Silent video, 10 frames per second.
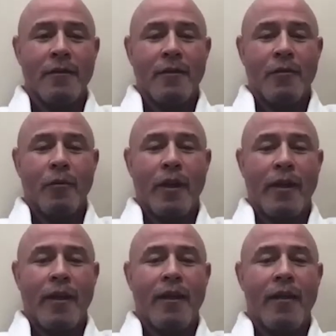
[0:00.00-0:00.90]

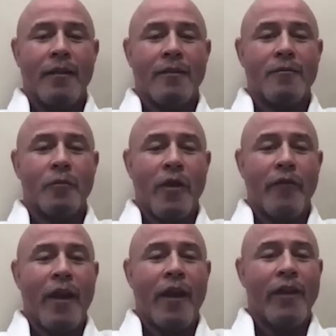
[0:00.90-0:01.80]
when we
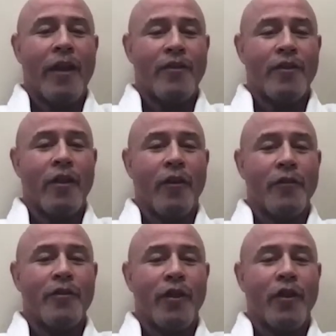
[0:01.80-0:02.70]
availed
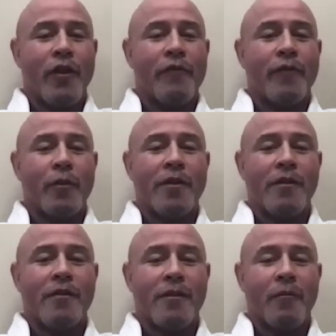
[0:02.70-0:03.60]
ourselves to your
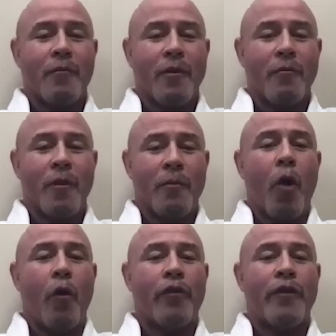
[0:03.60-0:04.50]
influence, and we
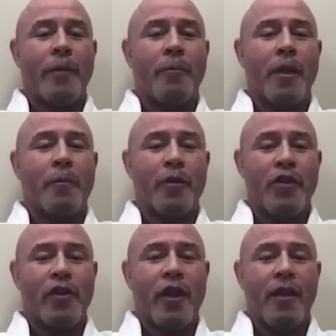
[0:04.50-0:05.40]
both deeply appreciate